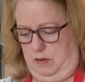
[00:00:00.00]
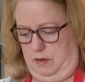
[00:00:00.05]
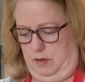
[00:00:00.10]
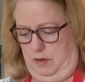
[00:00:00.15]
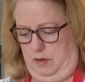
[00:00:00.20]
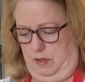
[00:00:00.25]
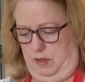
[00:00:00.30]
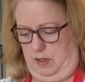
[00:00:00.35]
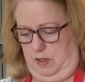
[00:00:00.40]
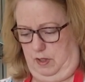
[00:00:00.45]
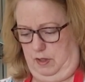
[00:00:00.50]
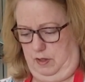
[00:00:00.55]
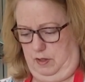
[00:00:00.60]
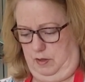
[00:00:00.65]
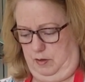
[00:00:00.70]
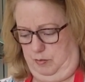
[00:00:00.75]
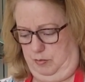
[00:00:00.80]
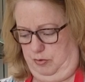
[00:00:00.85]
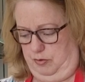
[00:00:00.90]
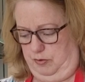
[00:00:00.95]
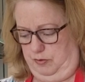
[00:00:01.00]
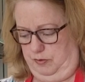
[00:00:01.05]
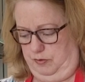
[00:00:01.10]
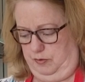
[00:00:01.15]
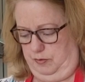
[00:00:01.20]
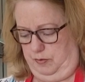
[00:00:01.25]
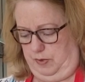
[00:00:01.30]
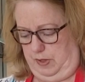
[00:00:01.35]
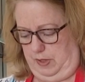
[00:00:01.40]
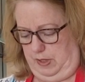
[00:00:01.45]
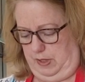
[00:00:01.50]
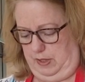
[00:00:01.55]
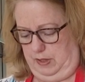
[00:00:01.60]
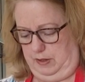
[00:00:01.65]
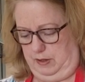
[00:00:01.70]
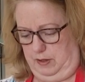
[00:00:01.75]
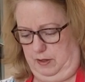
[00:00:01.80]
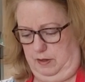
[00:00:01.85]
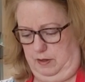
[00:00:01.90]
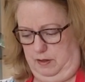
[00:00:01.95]
thing, pulls away, and
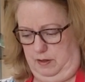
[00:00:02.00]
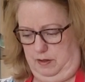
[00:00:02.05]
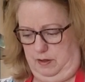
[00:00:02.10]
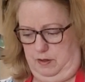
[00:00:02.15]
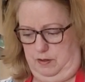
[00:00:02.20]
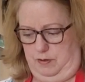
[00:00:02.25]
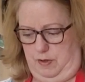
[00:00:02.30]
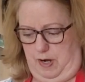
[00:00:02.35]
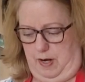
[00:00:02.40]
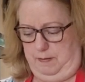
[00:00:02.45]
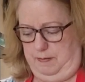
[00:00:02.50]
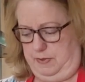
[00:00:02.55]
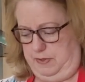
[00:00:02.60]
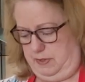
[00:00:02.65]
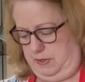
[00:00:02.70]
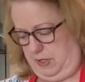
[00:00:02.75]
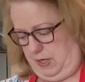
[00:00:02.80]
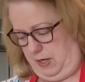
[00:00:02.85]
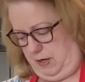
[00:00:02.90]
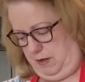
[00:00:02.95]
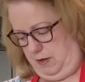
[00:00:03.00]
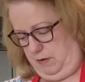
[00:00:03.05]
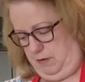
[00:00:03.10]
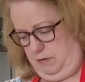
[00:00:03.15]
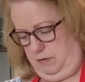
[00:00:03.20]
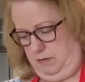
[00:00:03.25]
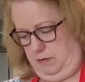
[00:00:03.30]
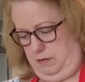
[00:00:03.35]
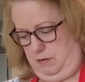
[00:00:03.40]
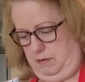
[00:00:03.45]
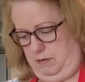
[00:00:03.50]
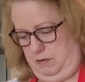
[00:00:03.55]
then it drops down.